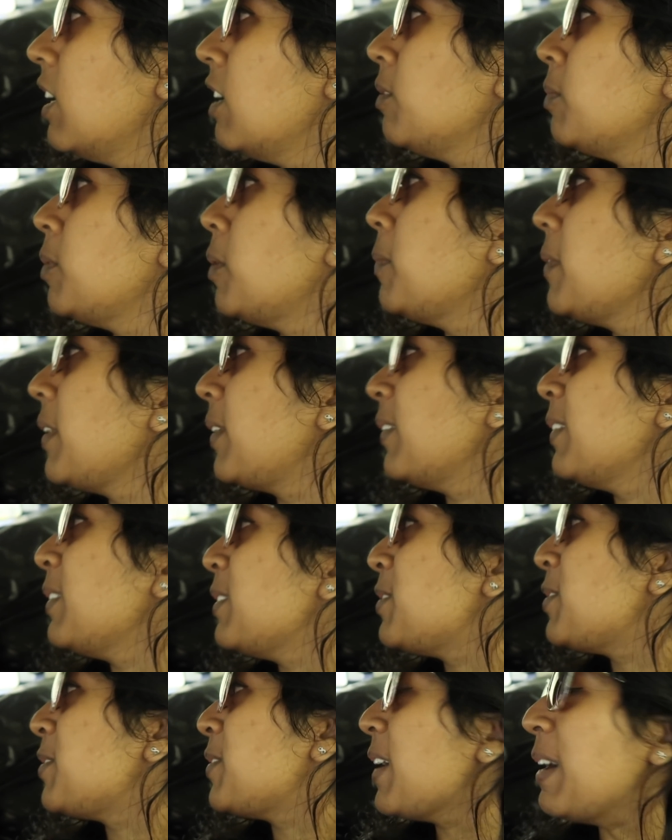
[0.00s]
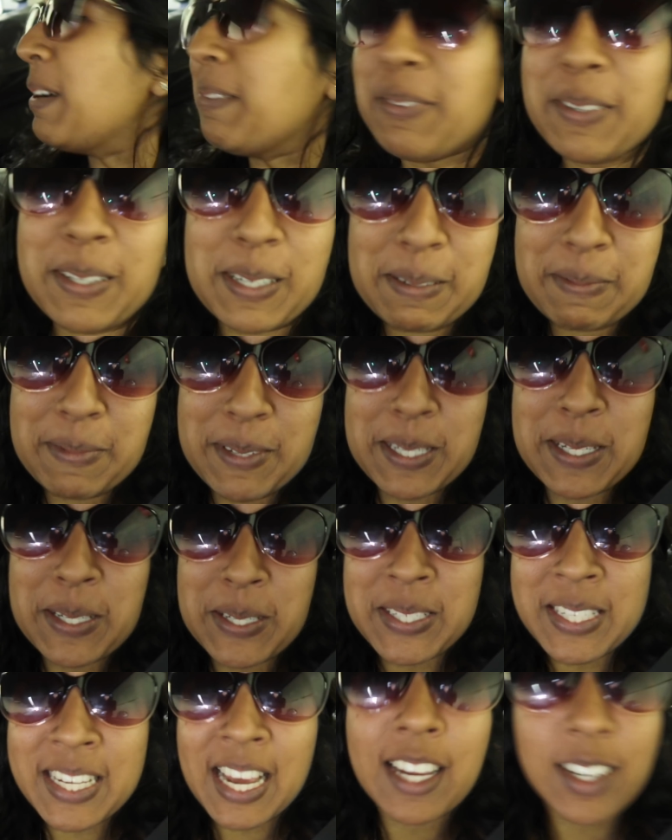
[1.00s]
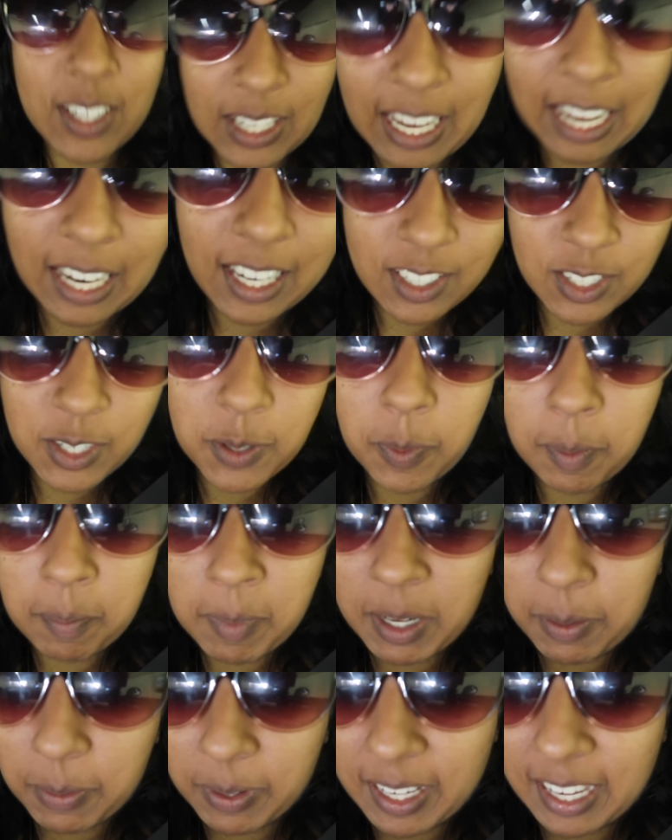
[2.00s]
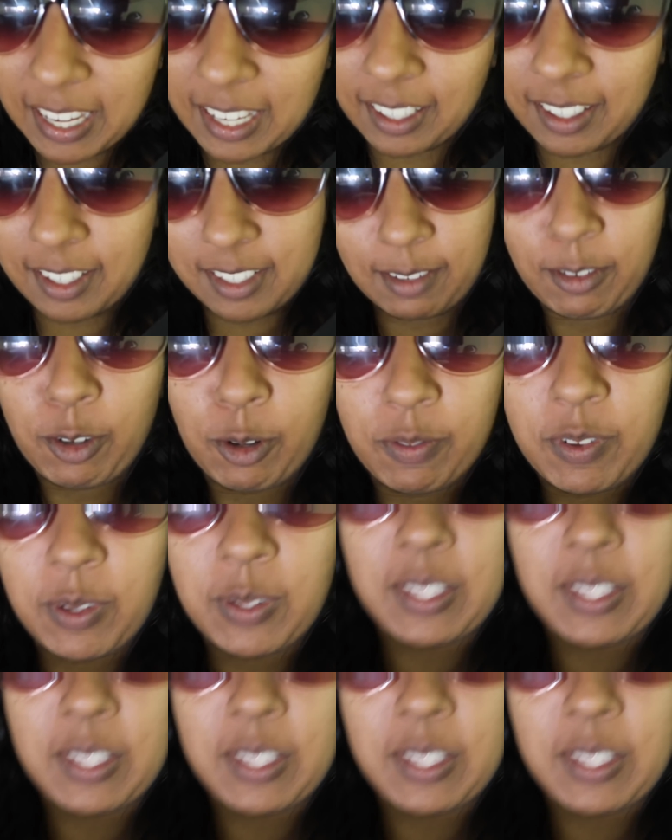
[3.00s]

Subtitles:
of what we got in Stratford. I'm so sad. Okay, let's do one mini one here because I've got a